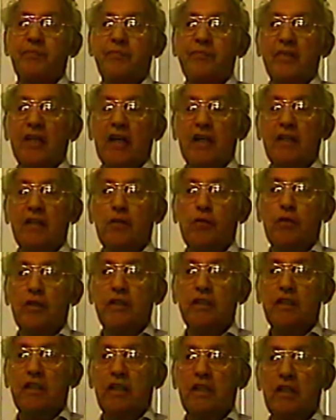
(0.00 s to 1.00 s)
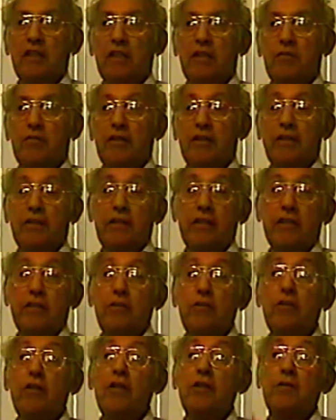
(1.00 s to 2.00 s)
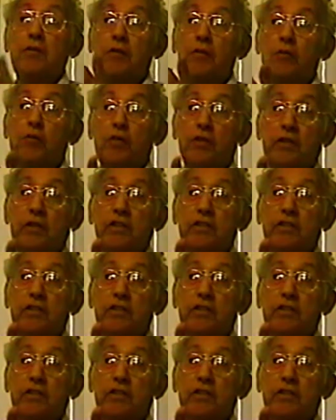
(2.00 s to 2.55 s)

Anyway, but he was living with